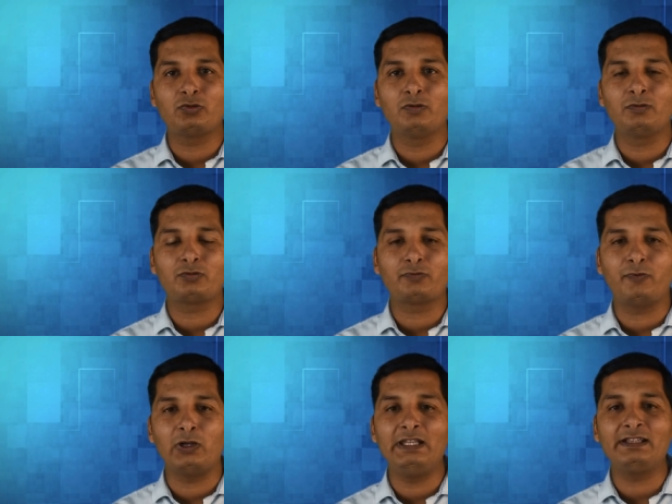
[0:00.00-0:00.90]
two
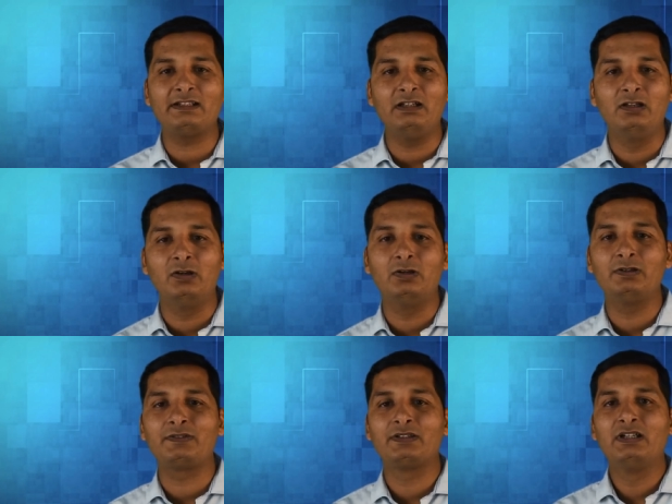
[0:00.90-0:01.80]
falling
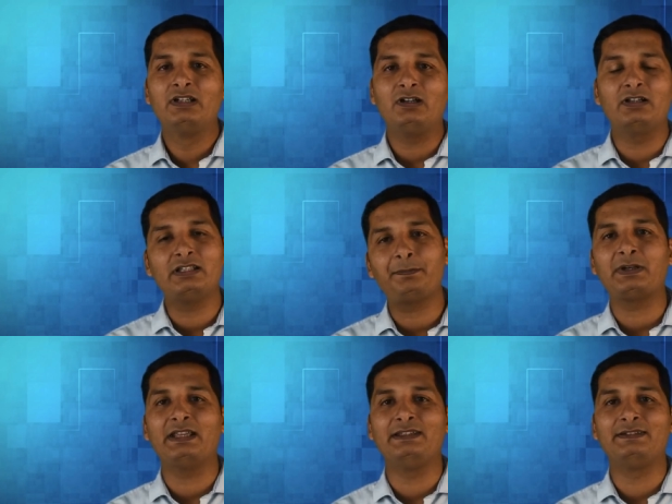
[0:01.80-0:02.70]
lows on the
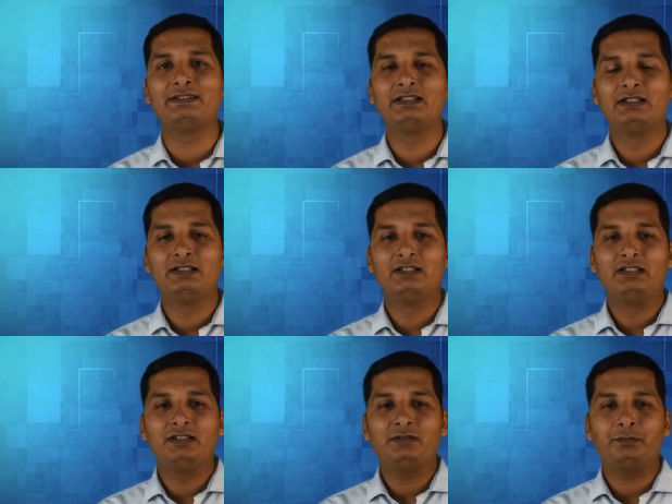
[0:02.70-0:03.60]
price.
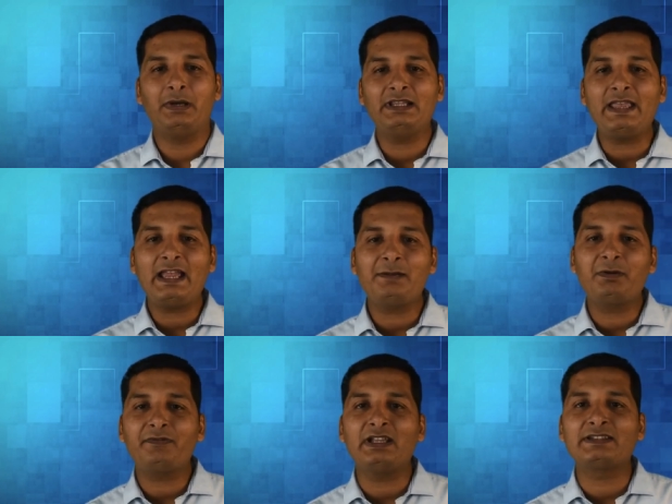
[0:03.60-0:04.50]
By the help
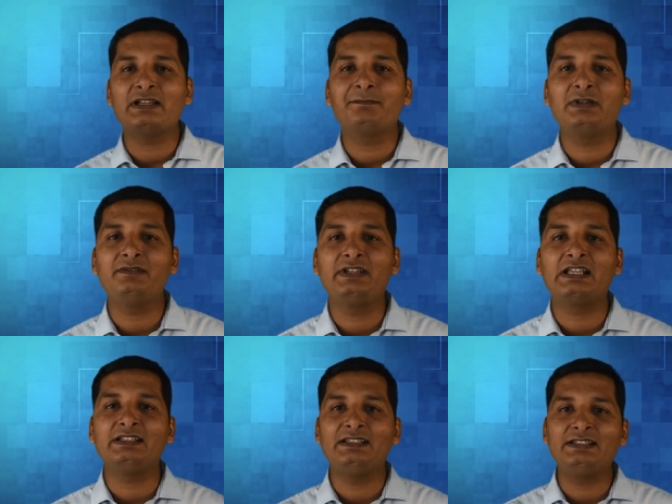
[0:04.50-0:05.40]
of the example, we
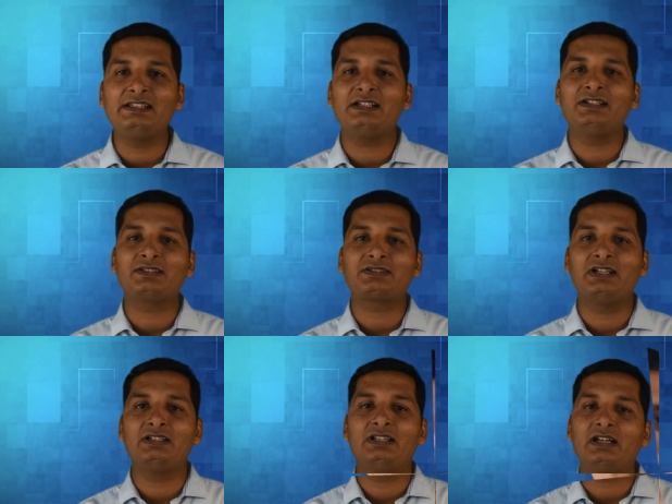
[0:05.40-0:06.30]
can easily
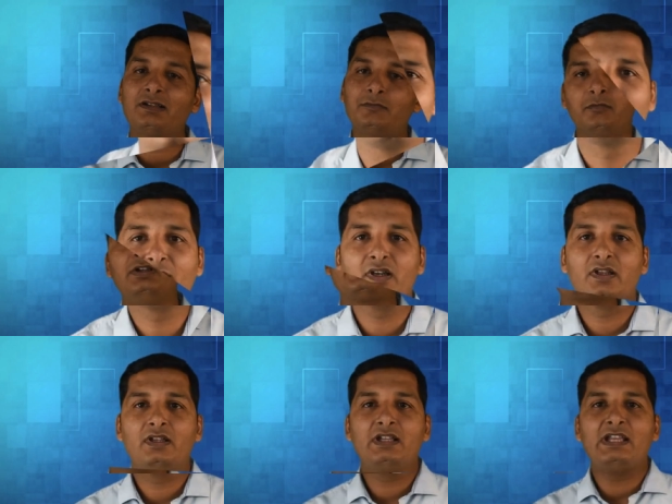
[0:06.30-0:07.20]
understand the bullish
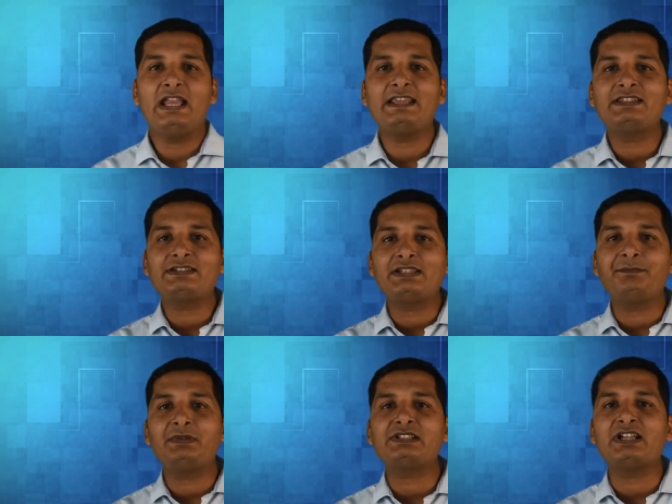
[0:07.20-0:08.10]
divergence. As the
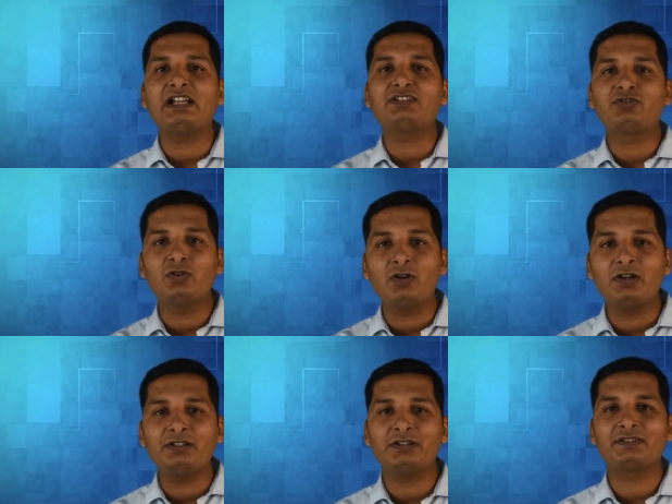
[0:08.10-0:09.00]
sample charts show
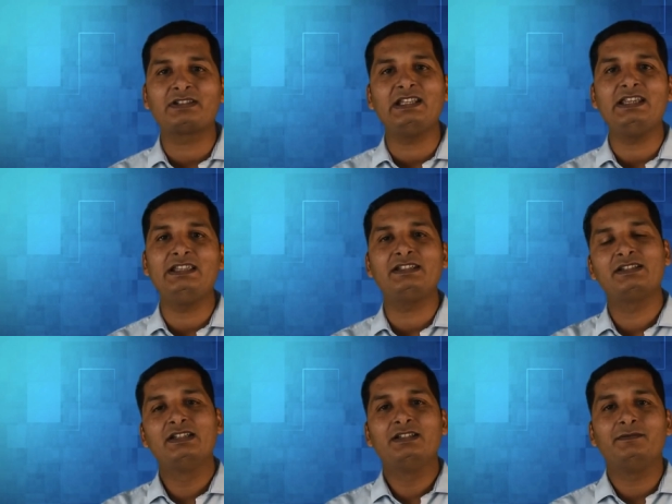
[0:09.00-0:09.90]
on your
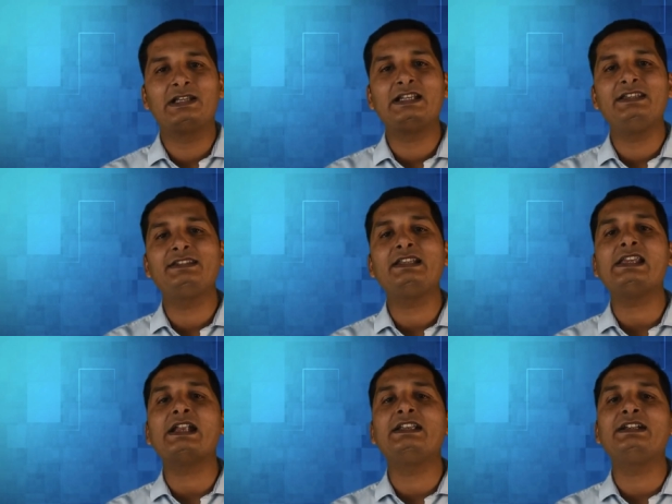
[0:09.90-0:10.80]
screen, we can
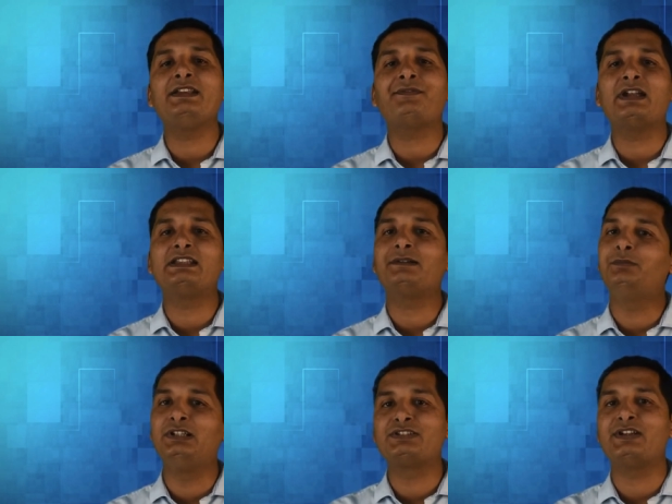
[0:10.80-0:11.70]
easily identify the bullish